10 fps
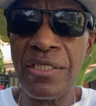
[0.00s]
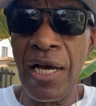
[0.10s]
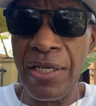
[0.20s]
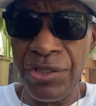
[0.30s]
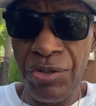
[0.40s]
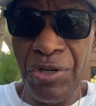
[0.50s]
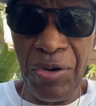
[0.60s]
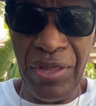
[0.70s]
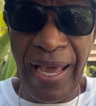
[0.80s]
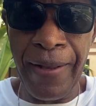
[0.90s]
guys. You
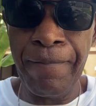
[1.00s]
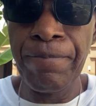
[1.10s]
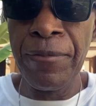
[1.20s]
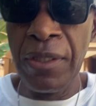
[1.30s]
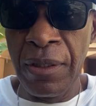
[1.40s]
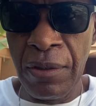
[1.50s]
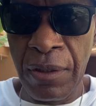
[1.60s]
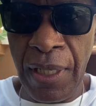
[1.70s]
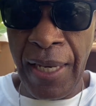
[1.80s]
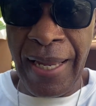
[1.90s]
know that,
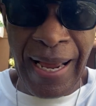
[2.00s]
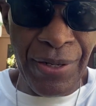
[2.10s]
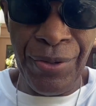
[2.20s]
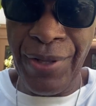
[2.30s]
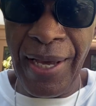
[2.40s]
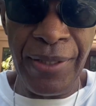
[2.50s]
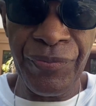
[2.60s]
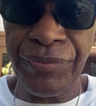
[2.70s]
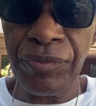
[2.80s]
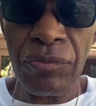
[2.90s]
and I know that.
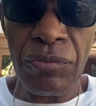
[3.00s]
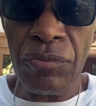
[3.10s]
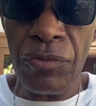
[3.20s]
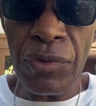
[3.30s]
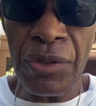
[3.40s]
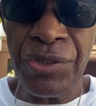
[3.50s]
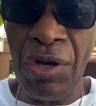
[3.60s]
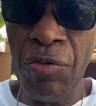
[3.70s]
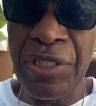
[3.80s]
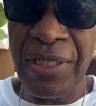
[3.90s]
So
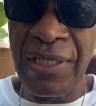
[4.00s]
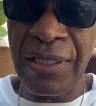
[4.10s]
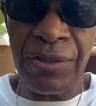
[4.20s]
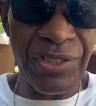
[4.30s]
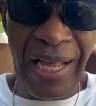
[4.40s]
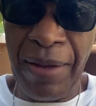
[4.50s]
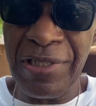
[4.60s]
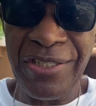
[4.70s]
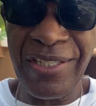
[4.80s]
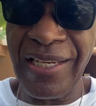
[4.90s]
we need to stop
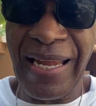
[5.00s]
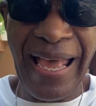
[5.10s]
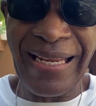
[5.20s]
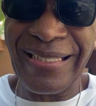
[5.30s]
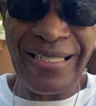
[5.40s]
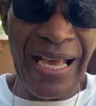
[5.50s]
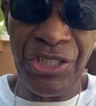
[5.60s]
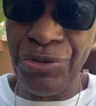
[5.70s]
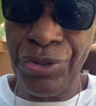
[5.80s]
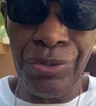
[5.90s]
listening to that. It's not
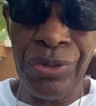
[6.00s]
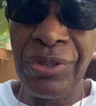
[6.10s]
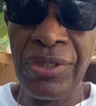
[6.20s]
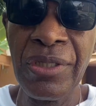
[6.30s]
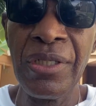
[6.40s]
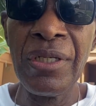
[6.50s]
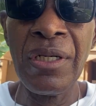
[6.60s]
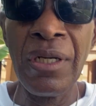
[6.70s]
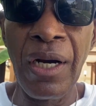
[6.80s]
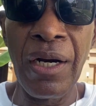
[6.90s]
true.
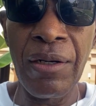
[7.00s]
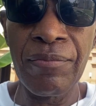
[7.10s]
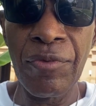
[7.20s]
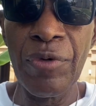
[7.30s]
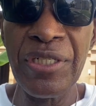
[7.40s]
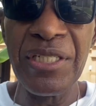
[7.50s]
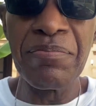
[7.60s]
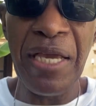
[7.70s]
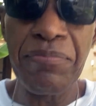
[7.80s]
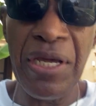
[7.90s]
We need to
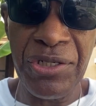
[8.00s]
make better